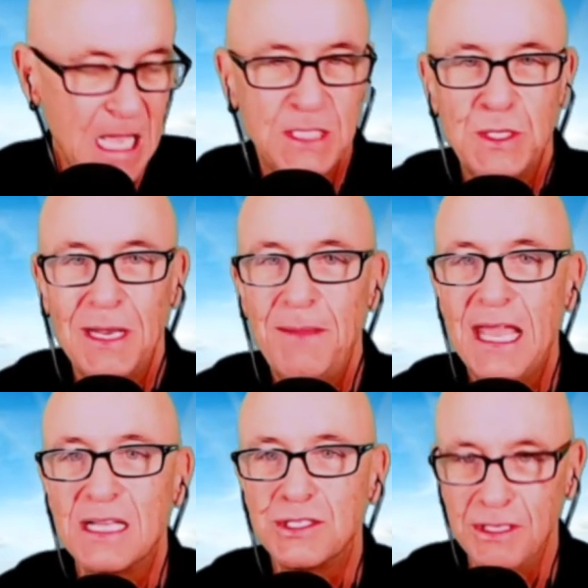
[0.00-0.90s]
So let
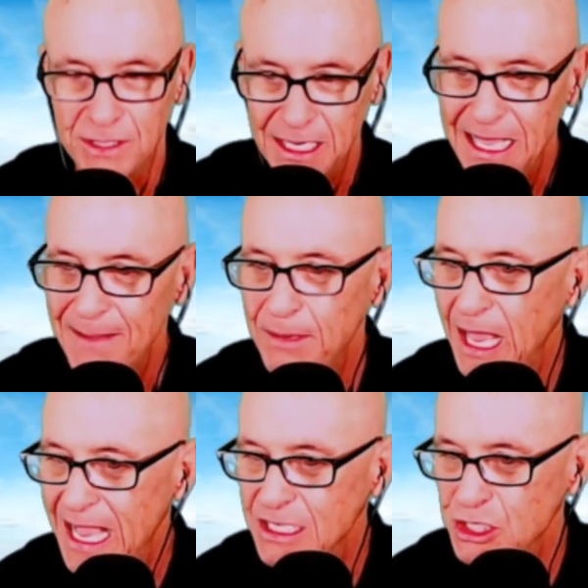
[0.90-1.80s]
me ask you, today I'm
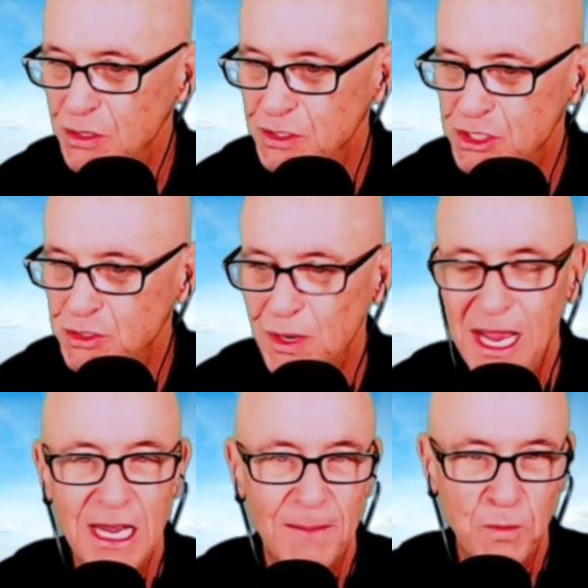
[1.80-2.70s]
going to ask you a
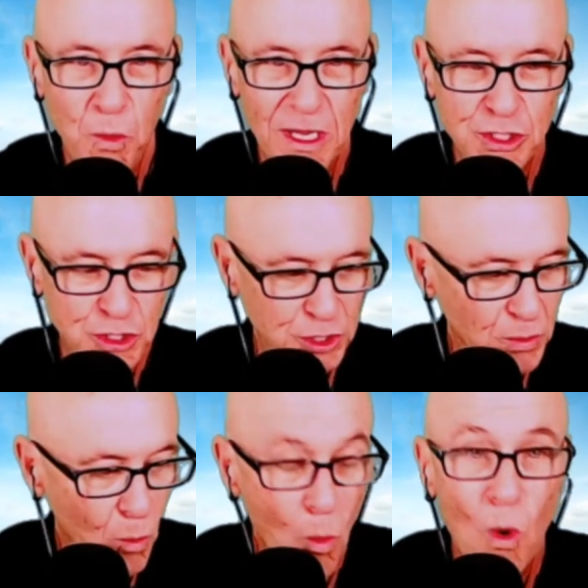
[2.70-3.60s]
straight up
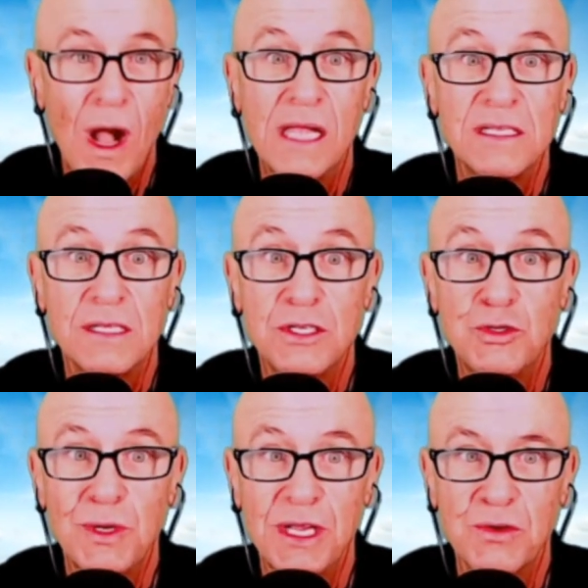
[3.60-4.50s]
question. What
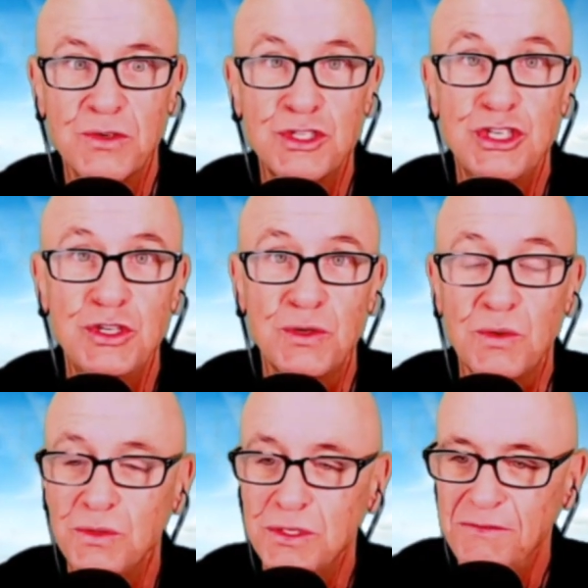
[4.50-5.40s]
triggers
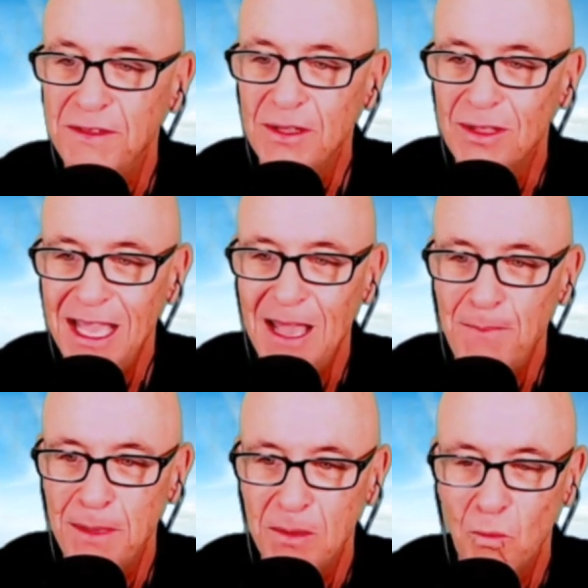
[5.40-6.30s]
you to feel
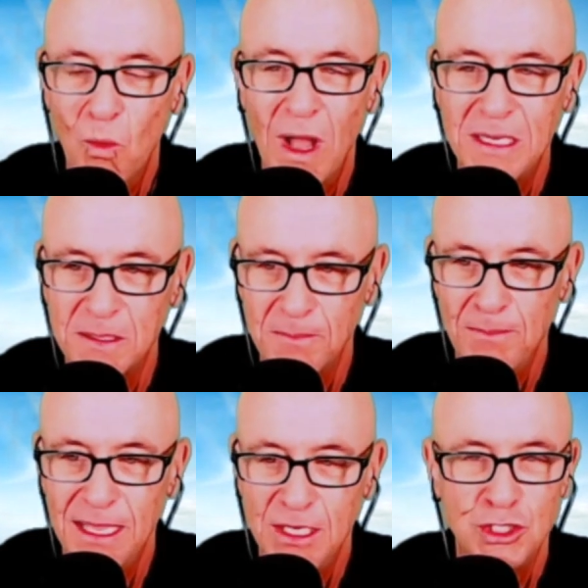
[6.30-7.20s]
happy? What
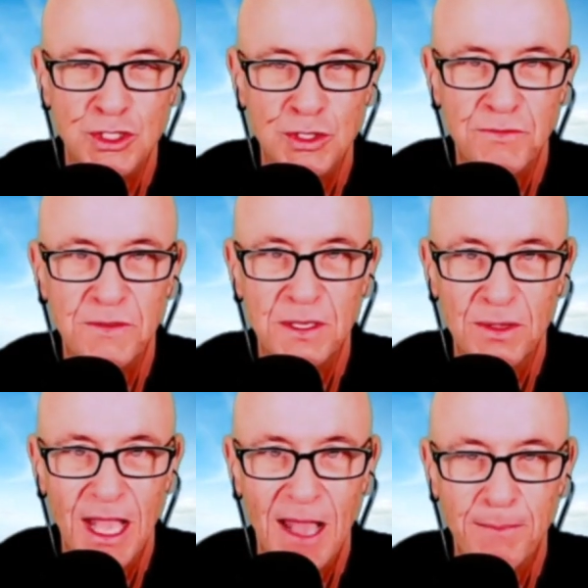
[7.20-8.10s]
makes you
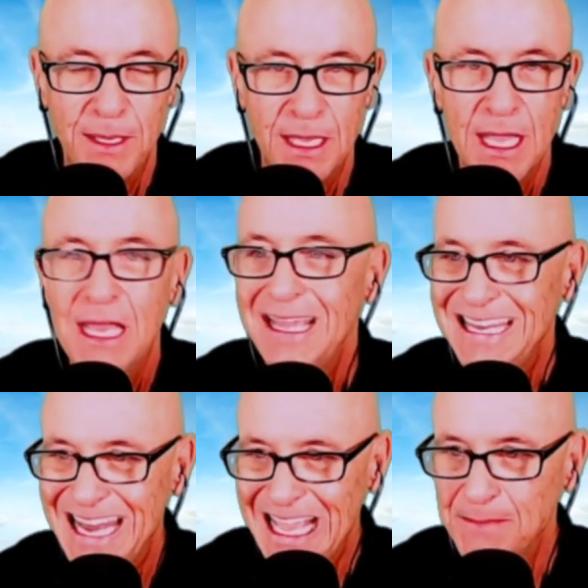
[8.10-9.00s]
feel happy?
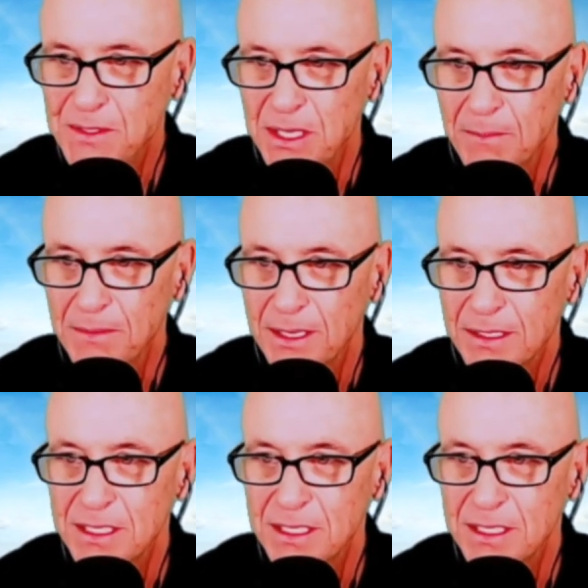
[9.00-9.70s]
Name something.